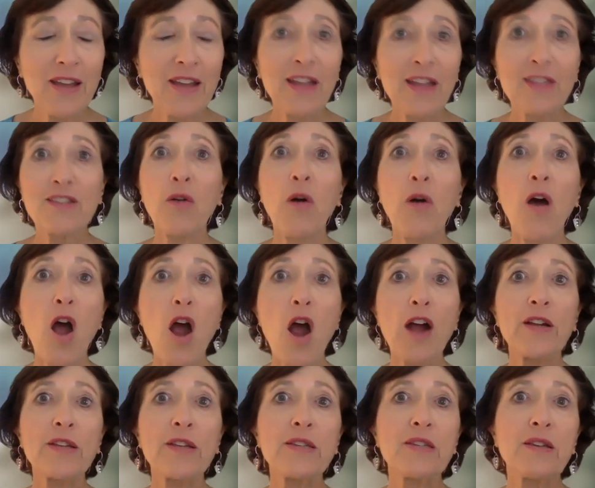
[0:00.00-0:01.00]
it's so
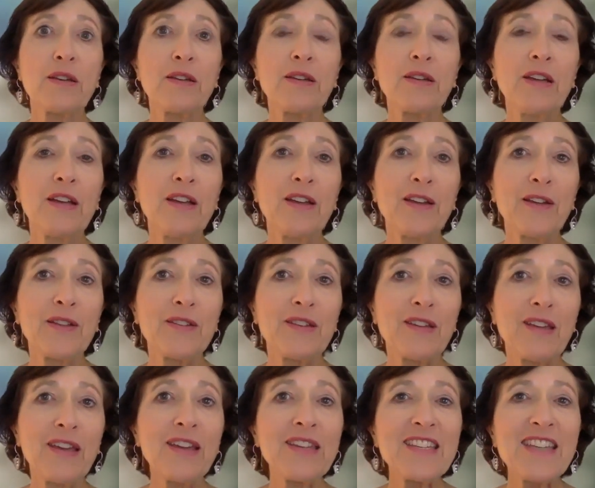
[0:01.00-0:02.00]
hard to, to
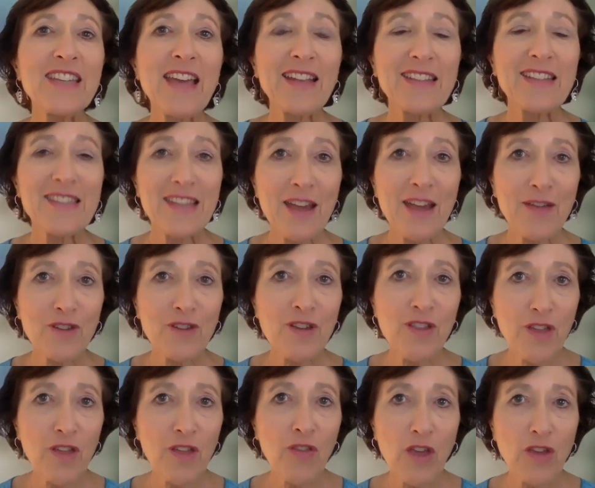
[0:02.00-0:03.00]
condense
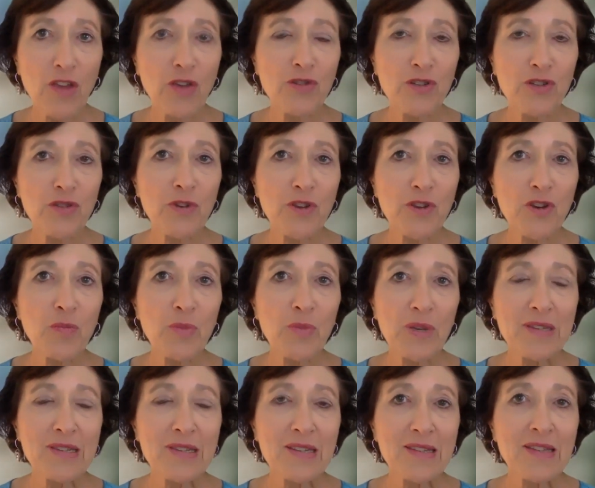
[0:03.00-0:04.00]
everything that you do in your
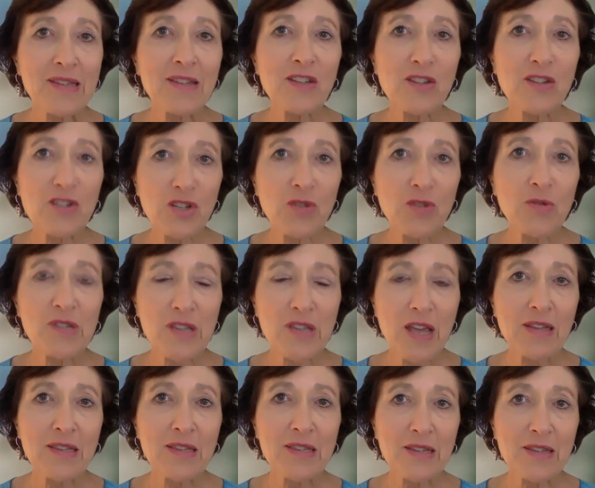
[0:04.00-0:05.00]
business into two
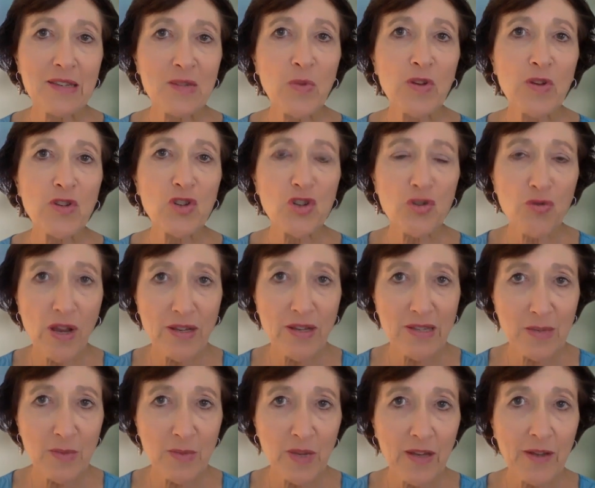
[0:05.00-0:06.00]
sentences, but
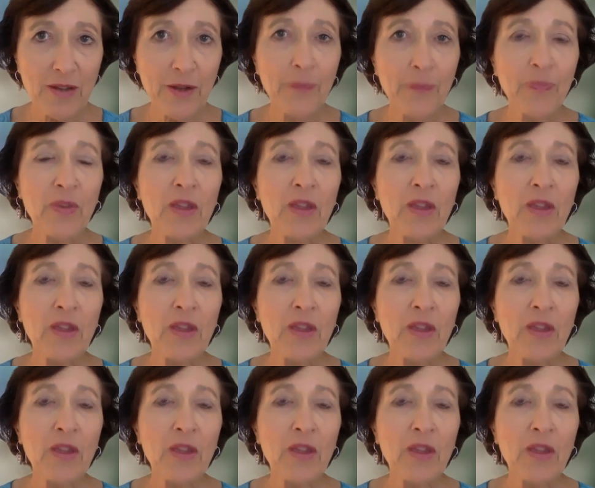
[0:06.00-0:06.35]
trust me,